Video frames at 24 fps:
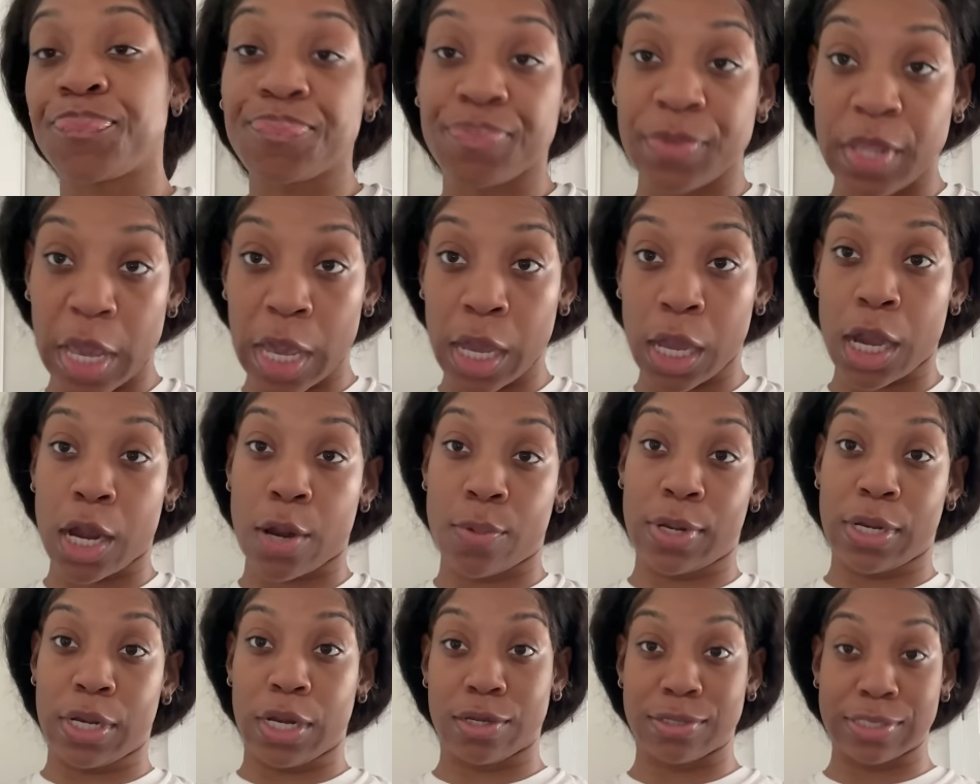Y'all
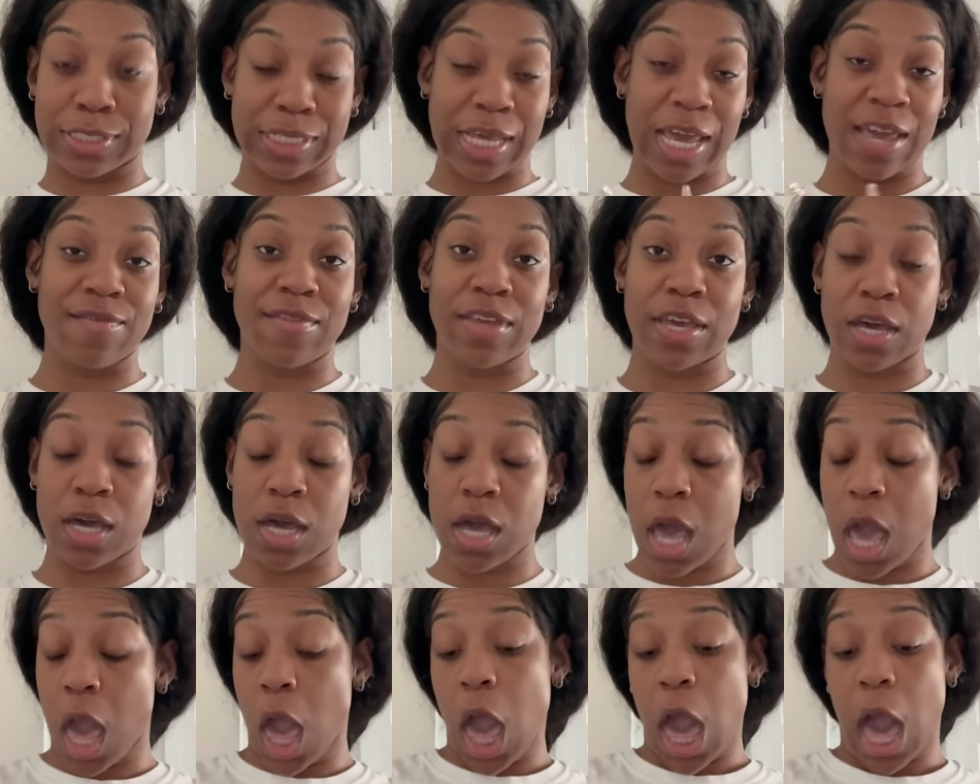already know Xavier.
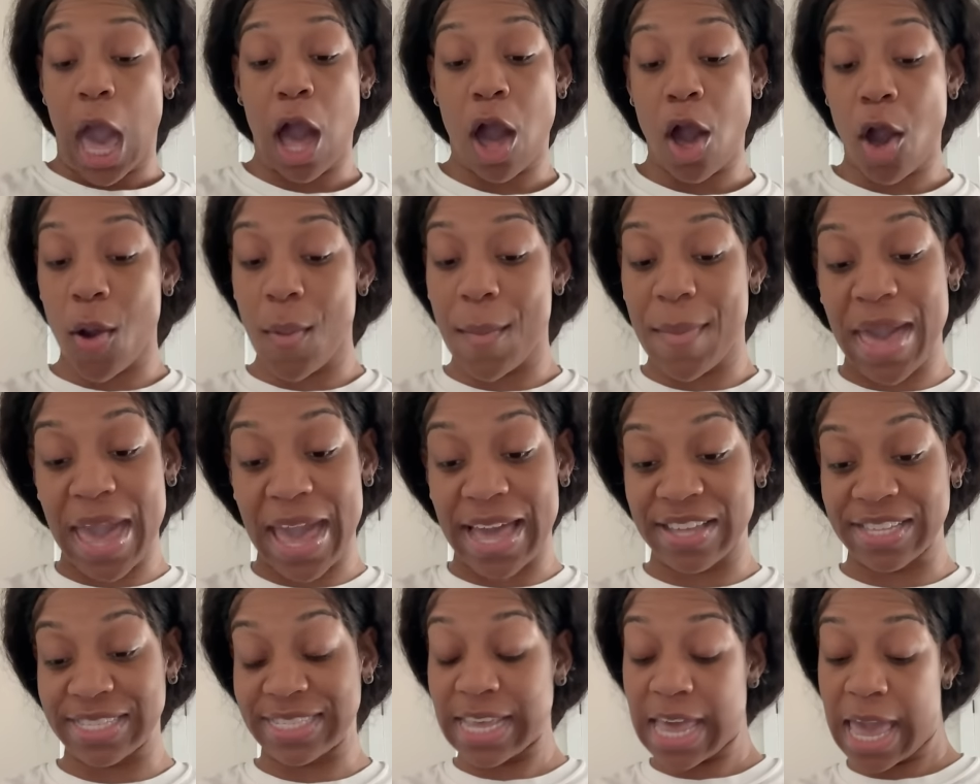Oh,
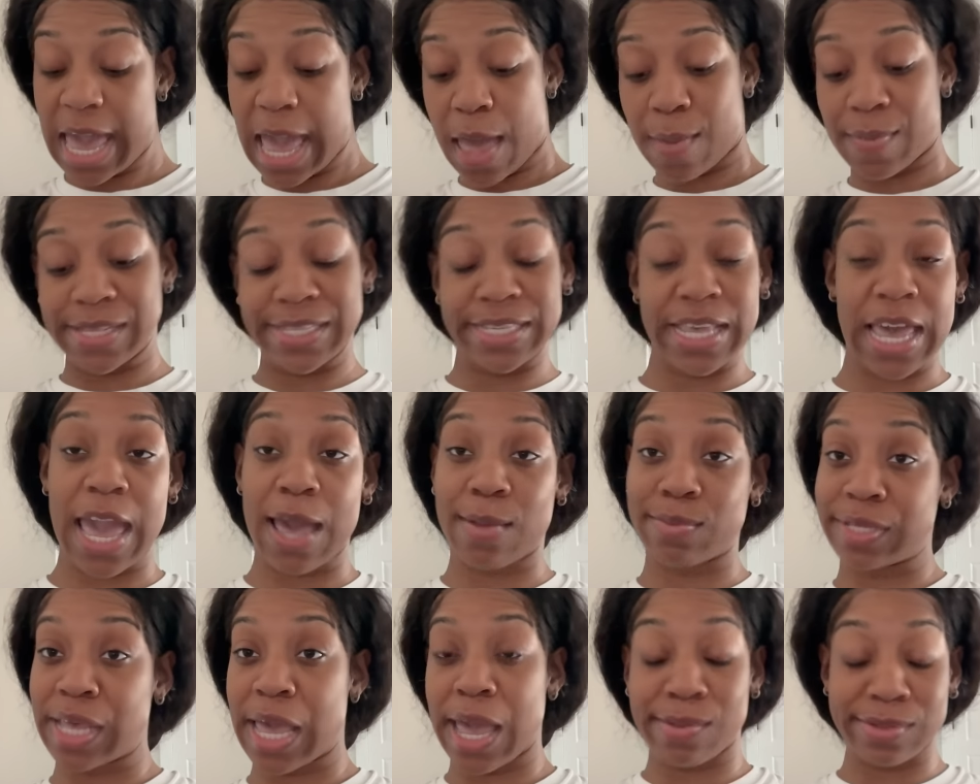man, tam again,